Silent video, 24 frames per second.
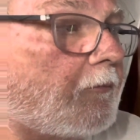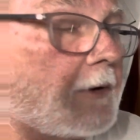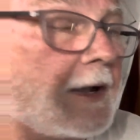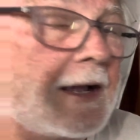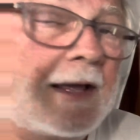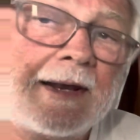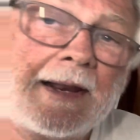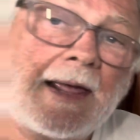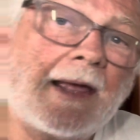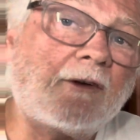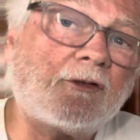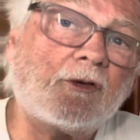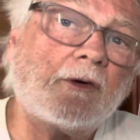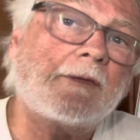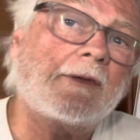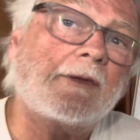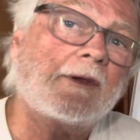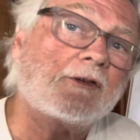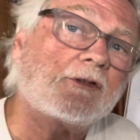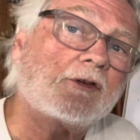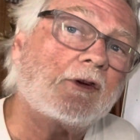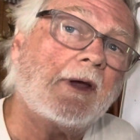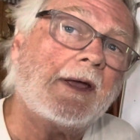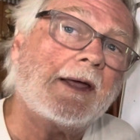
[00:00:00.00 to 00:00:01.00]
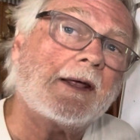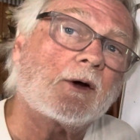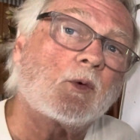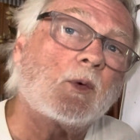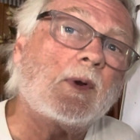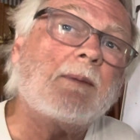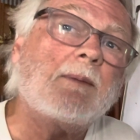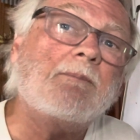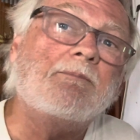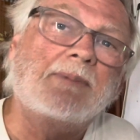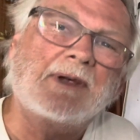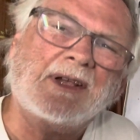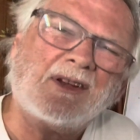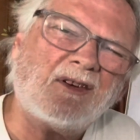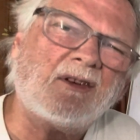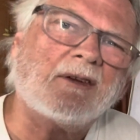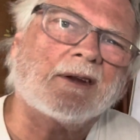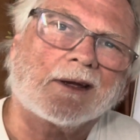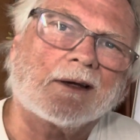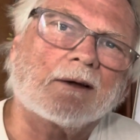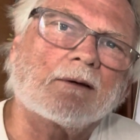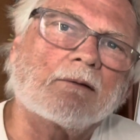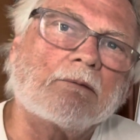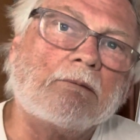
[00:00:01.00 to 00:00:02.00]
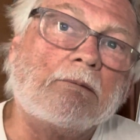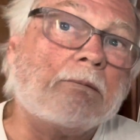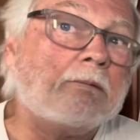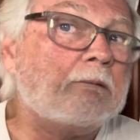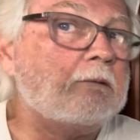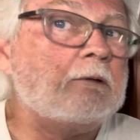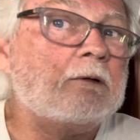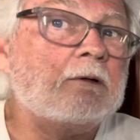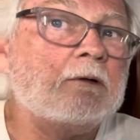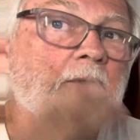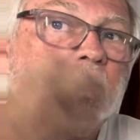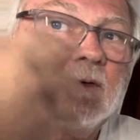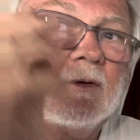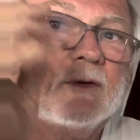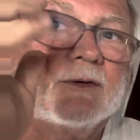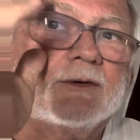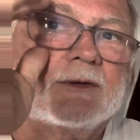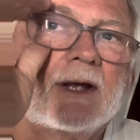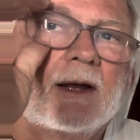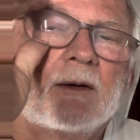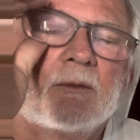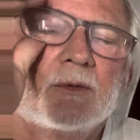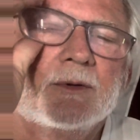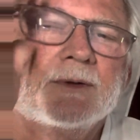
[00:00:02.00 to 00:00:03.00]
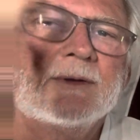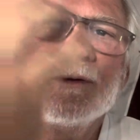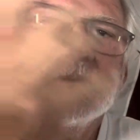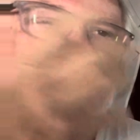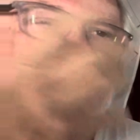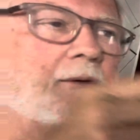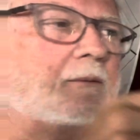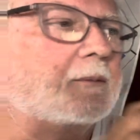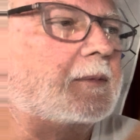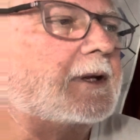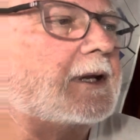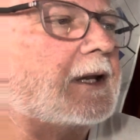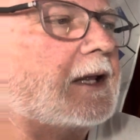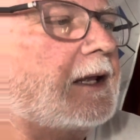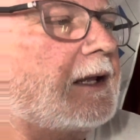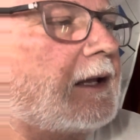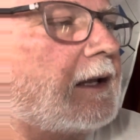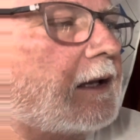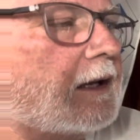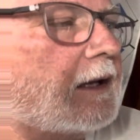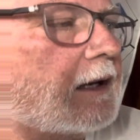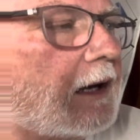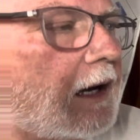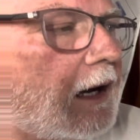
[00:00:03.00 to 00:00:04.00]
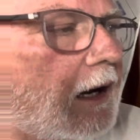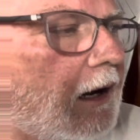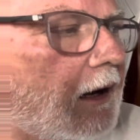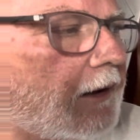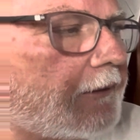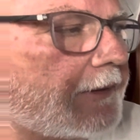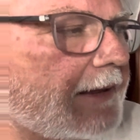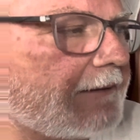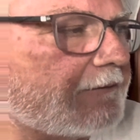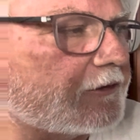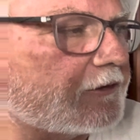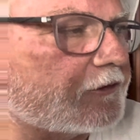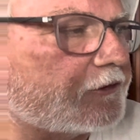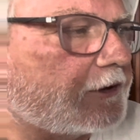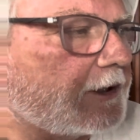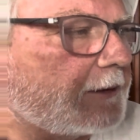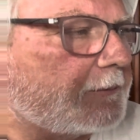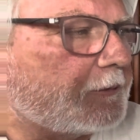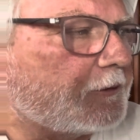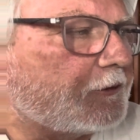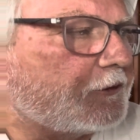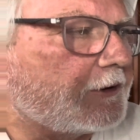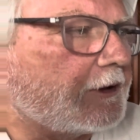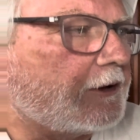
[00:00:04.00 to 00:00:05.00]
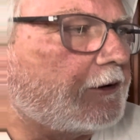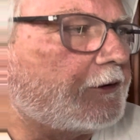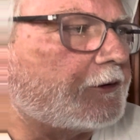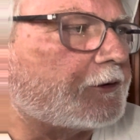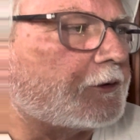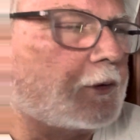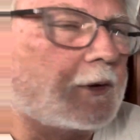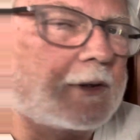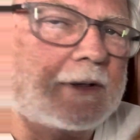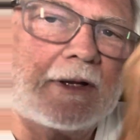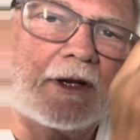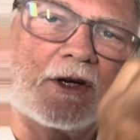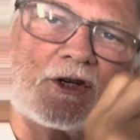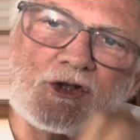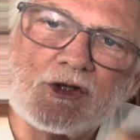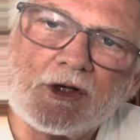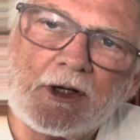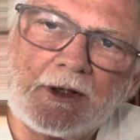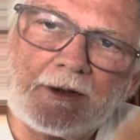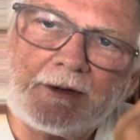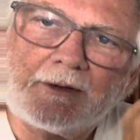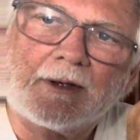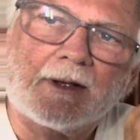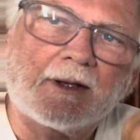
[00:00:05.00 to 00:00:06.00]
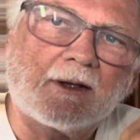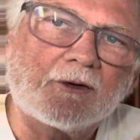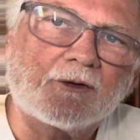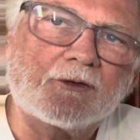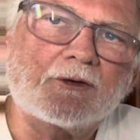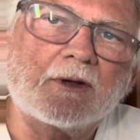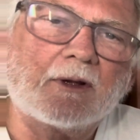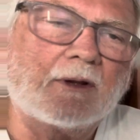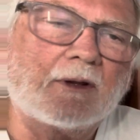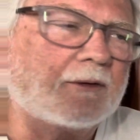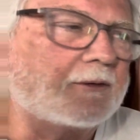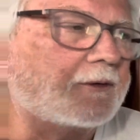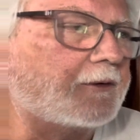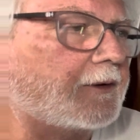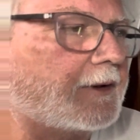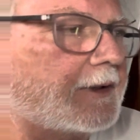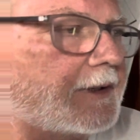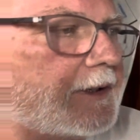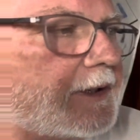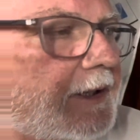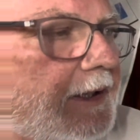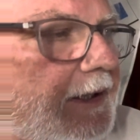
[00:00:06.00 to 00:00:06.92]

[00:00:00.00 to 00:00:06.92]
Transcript: And actually, they show how to rebuild it, which I wouldn't do. But they have a separate solenoid, a shutdown solenoid,